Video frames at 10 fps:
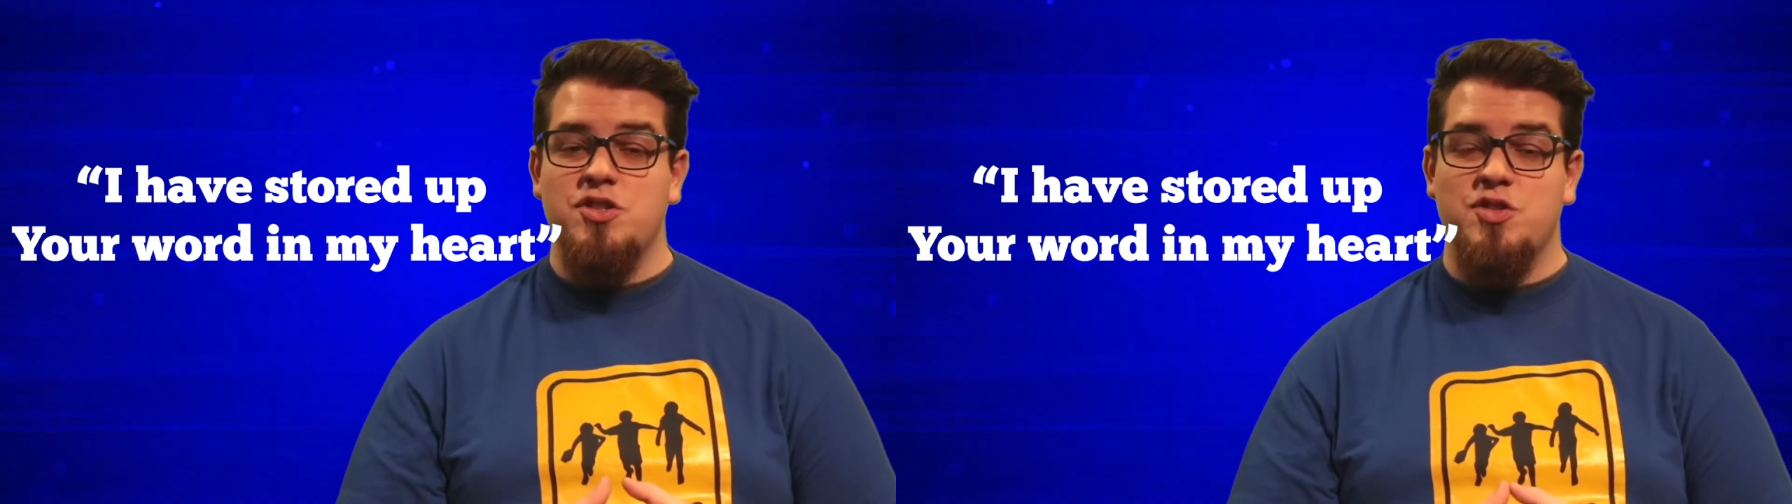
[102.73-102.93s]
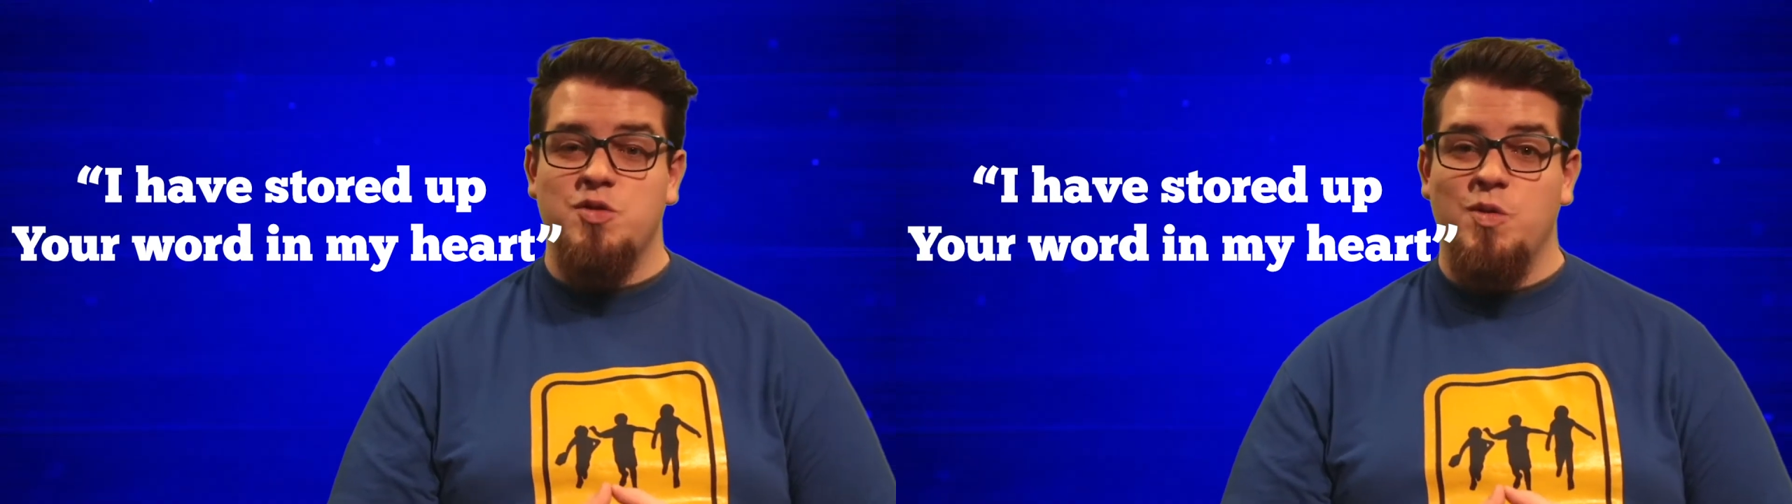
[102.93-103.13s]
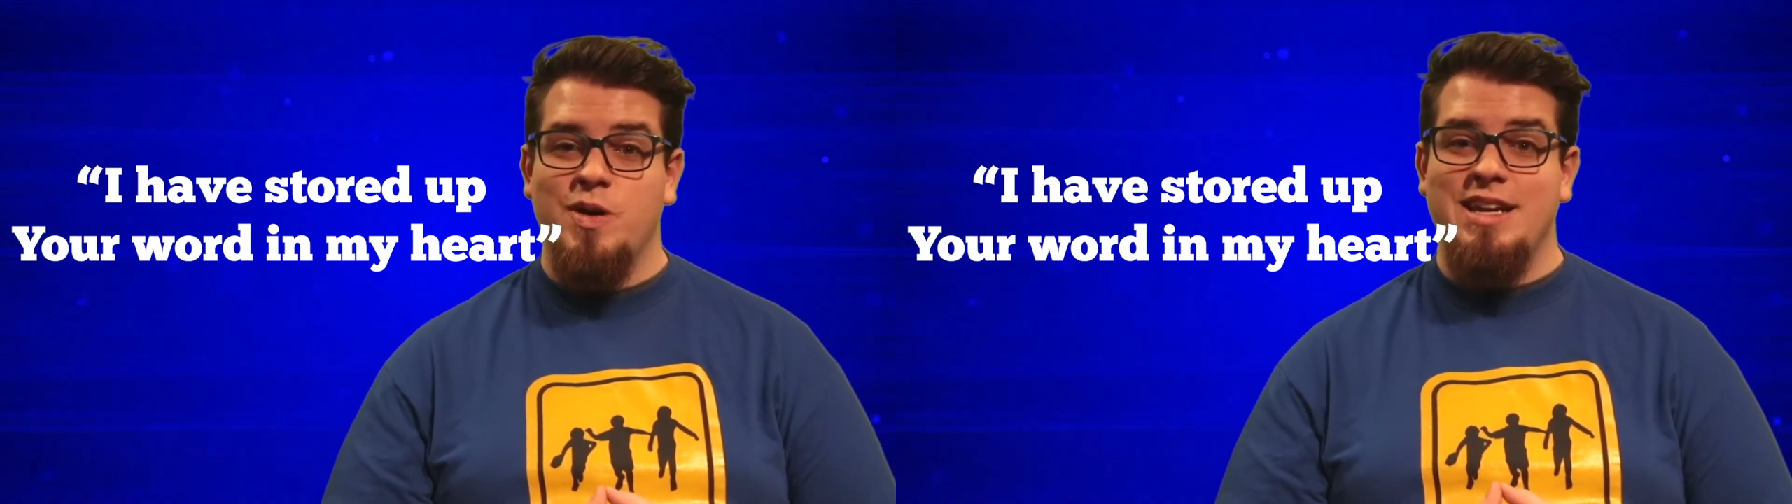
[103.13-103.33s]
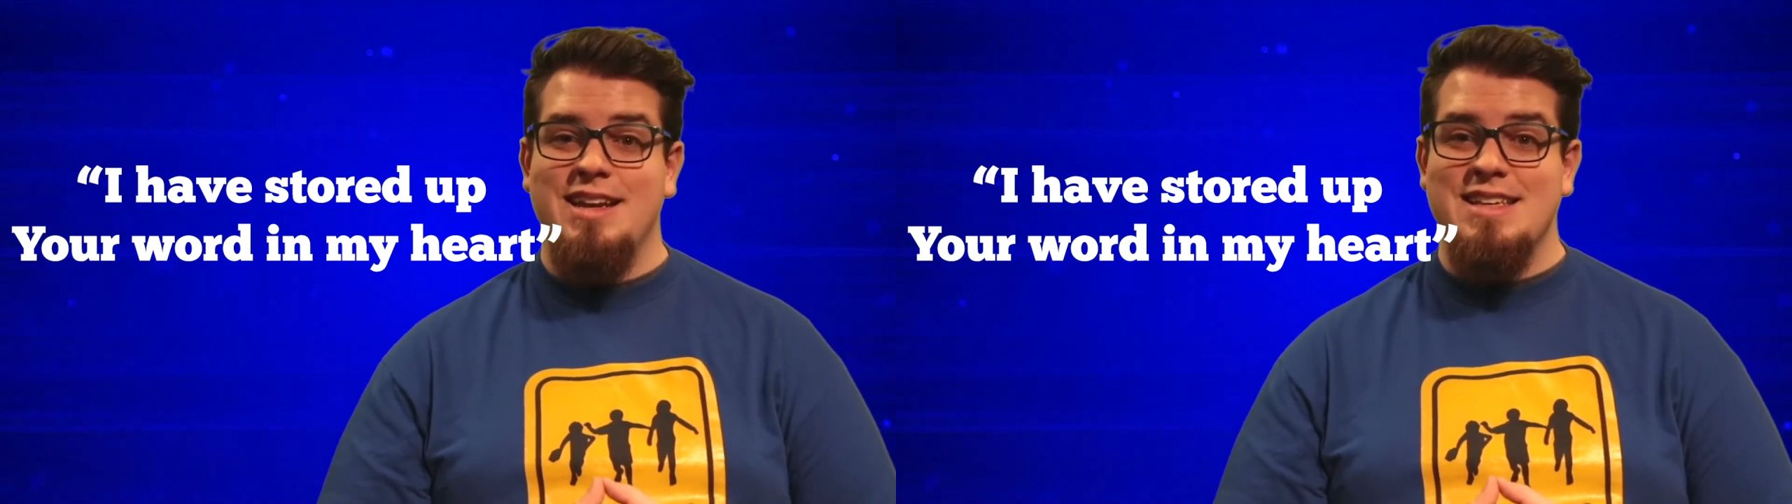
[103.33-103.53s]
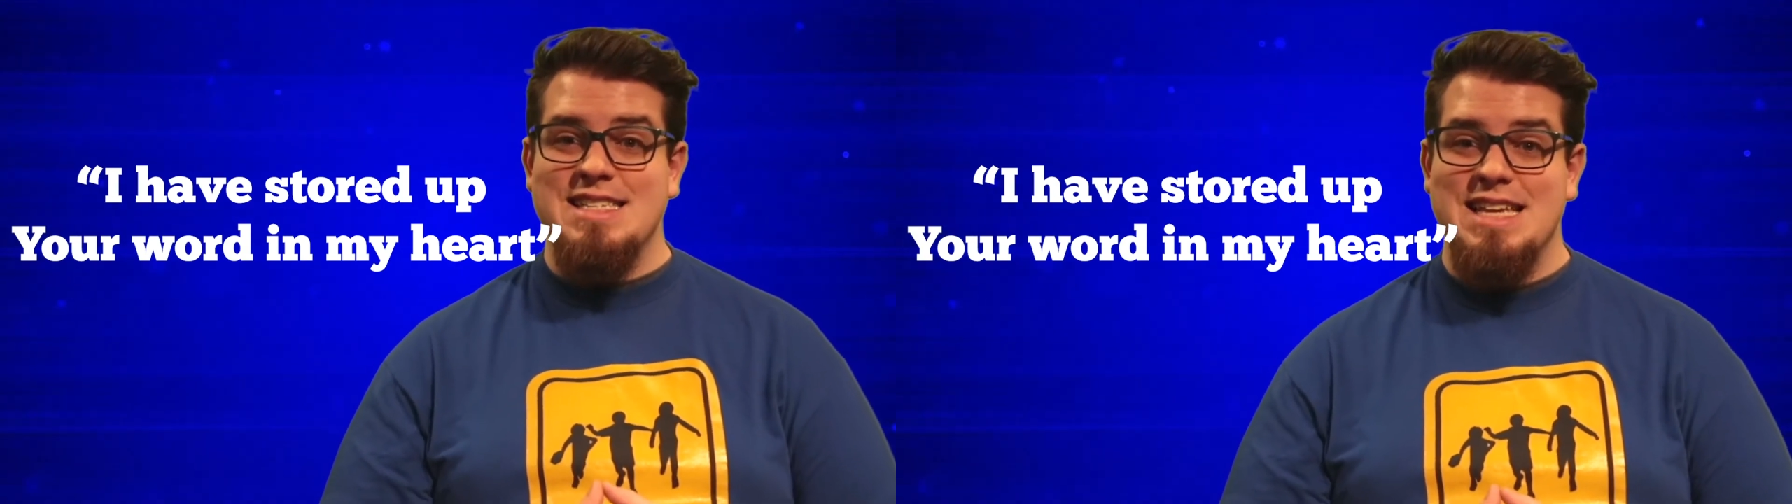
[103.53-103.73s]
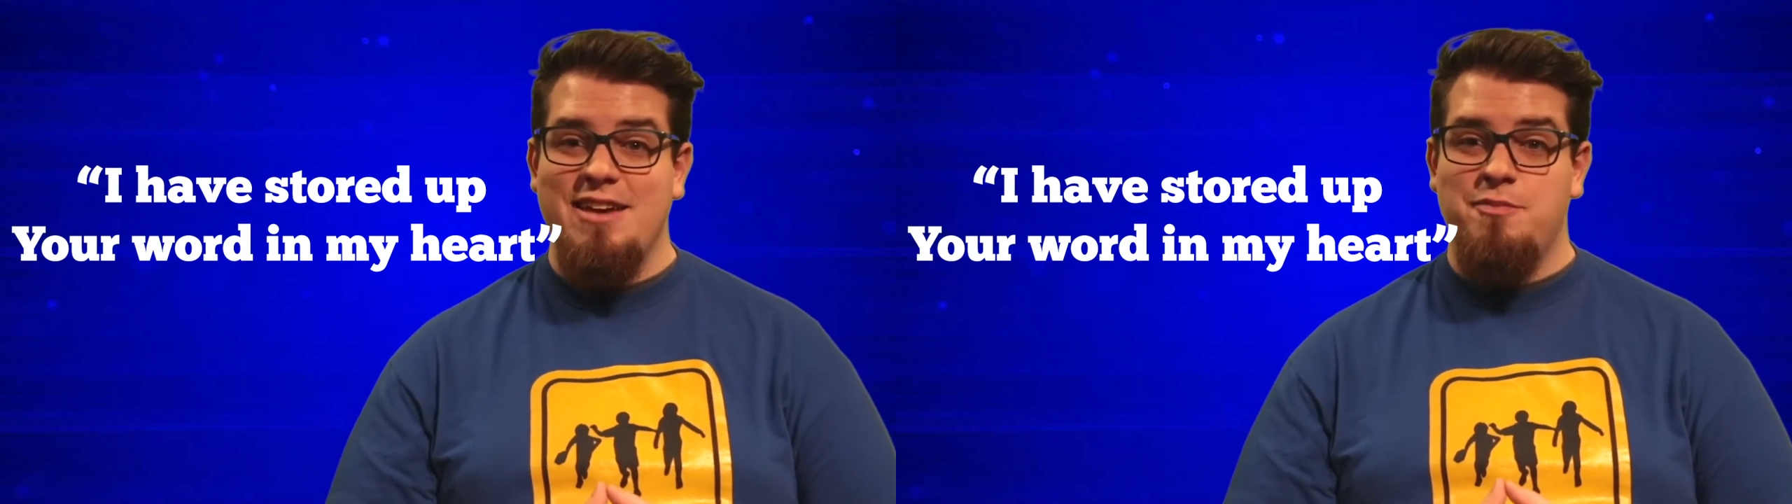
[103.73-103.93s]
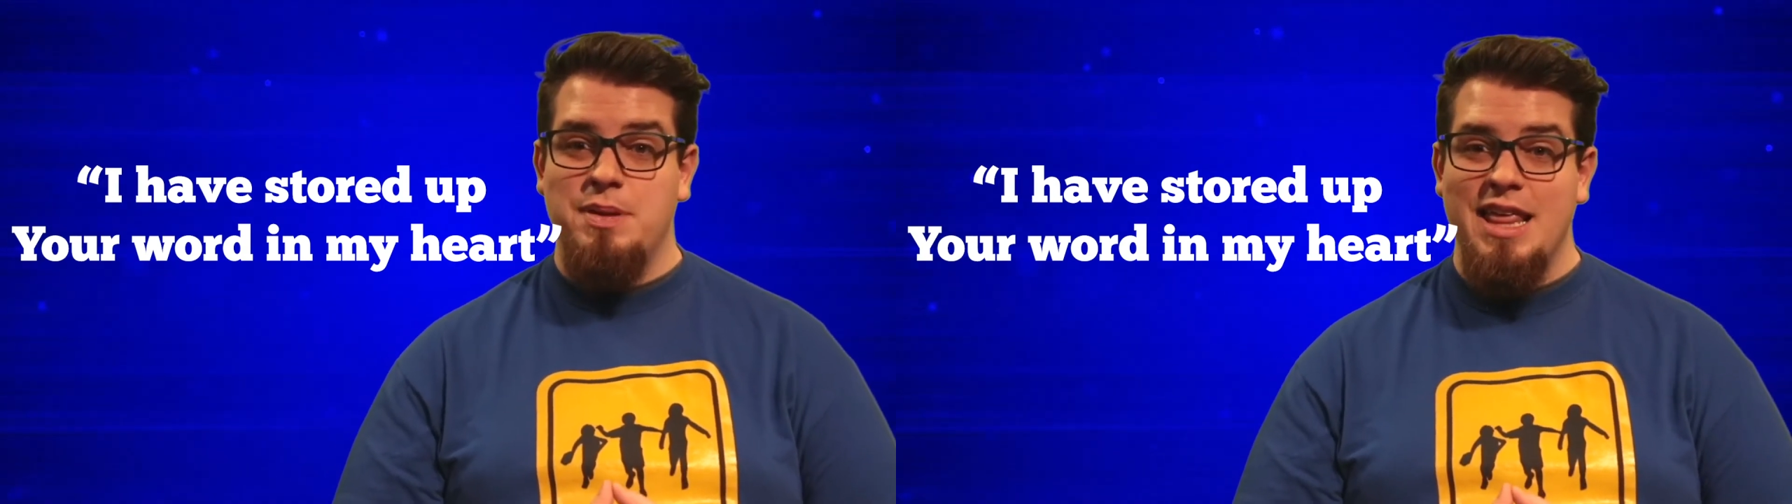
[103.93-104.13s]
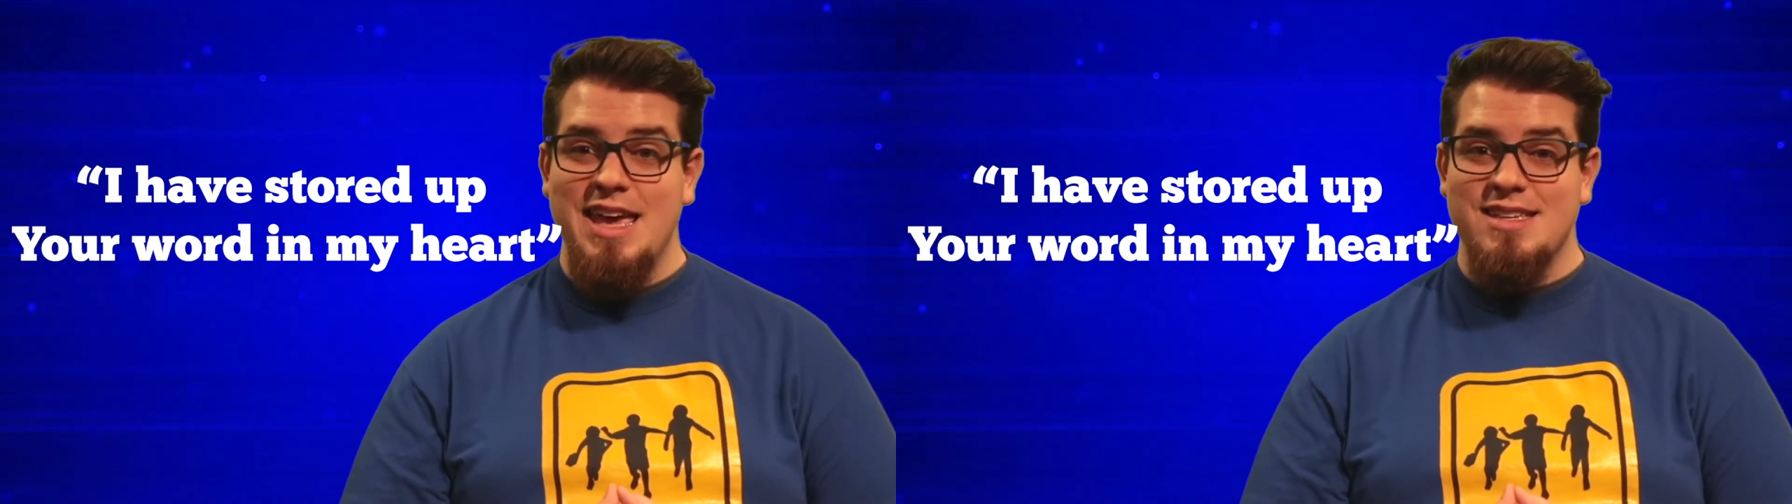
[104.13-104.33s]
or storing in a safe
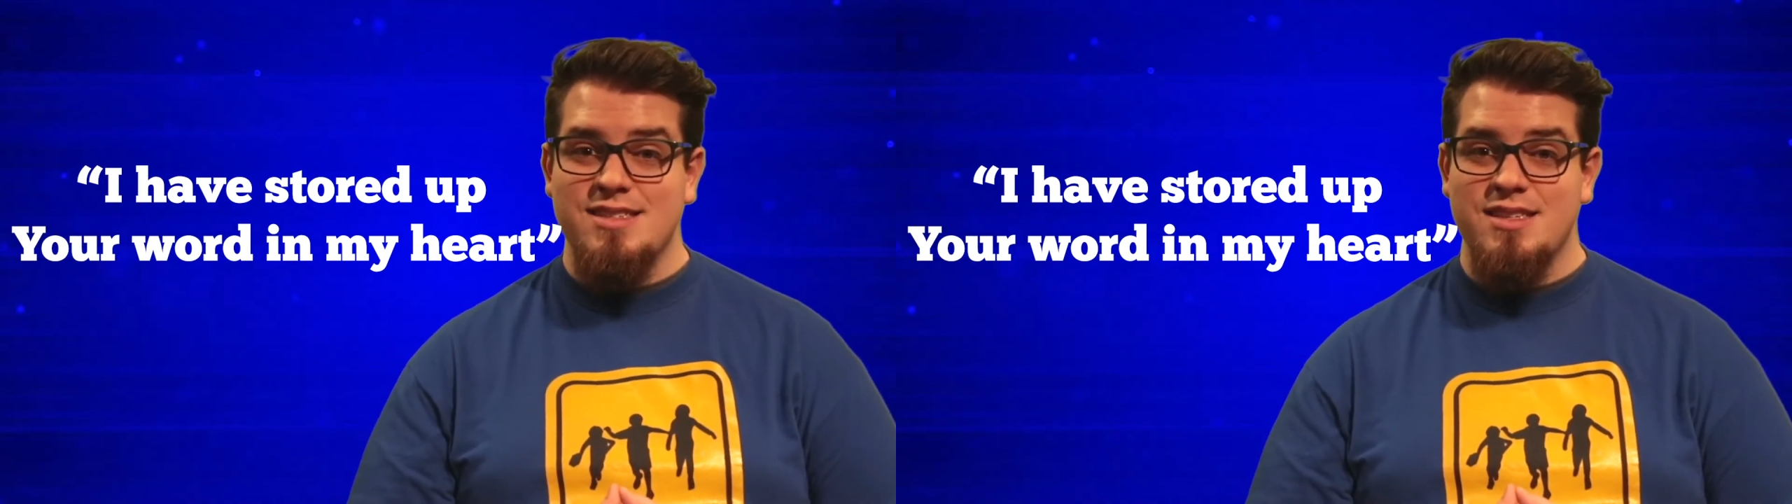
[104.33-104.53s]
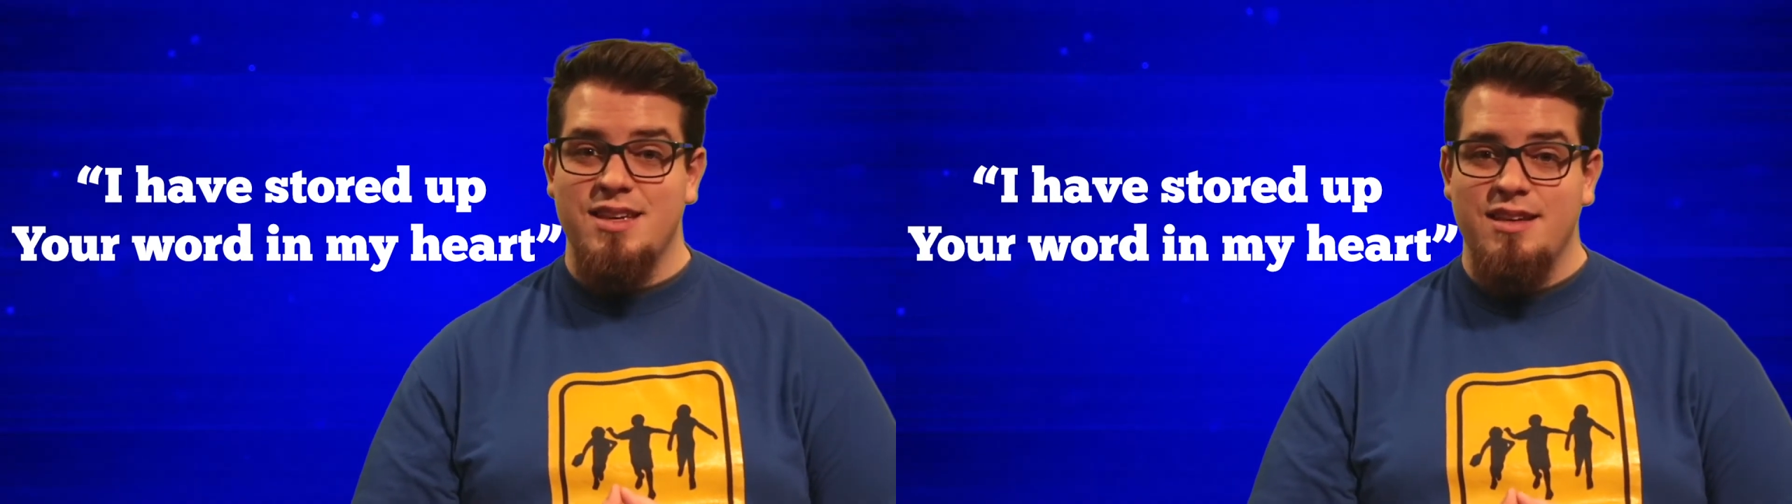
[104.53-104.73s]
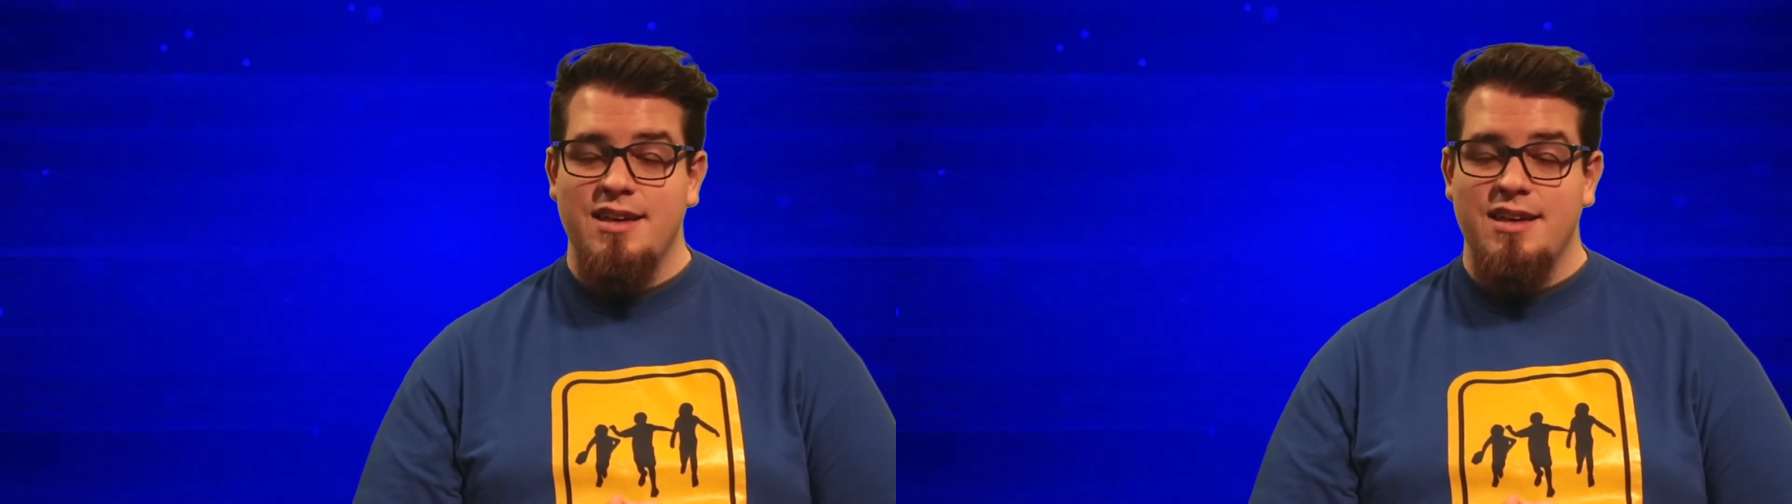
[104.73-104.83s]
place.